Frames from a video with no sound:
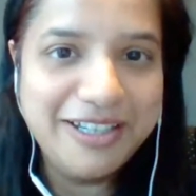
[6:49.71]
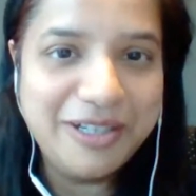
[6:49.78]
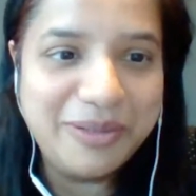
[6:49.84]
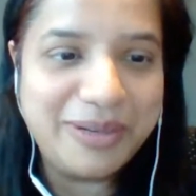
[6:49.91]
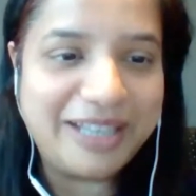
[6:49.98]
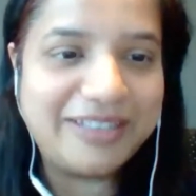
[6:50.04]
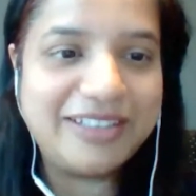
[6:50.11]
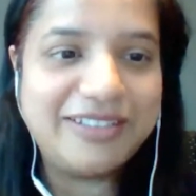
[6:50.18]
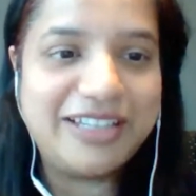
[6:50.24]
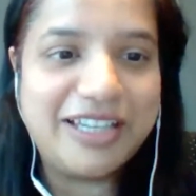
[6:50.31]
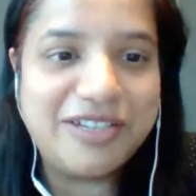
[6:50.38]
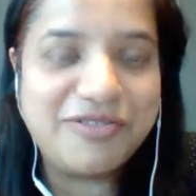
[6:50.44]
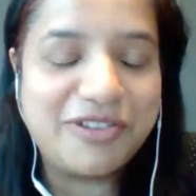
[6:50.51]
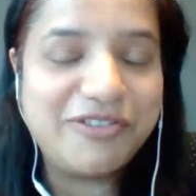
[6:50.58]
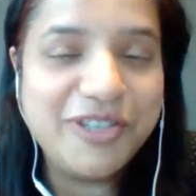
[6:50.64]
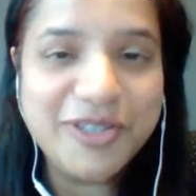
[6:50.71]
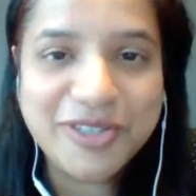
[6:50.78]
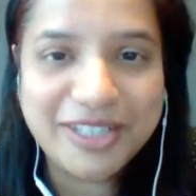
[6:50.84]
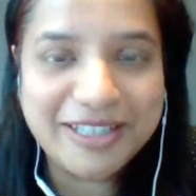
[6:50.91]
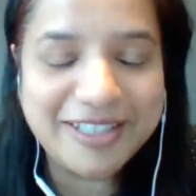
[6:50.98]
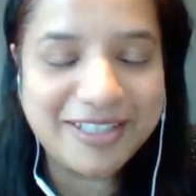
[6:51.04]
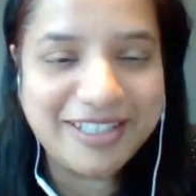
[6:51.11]
rather than
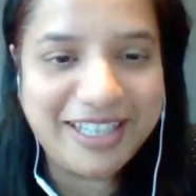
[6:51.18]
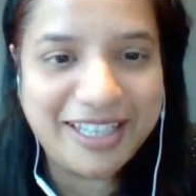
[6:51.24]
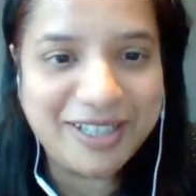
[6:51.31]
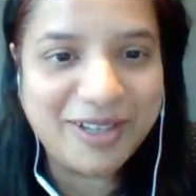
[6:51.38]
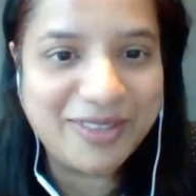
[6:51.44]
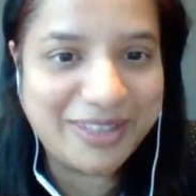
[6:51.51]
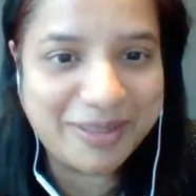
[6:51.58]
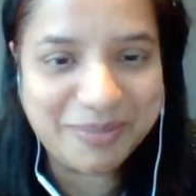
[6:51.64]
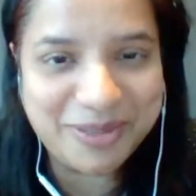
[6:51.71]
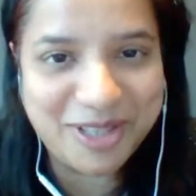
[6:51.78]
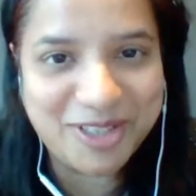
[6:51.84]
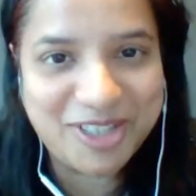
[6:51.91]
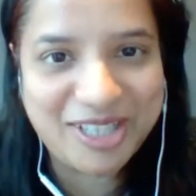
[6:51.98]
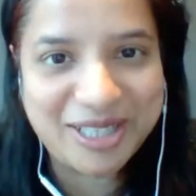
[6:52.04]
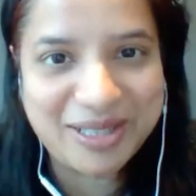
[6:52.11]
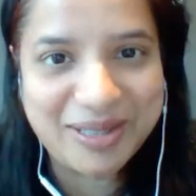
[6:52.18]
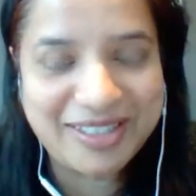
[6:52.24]
refusing to take on that project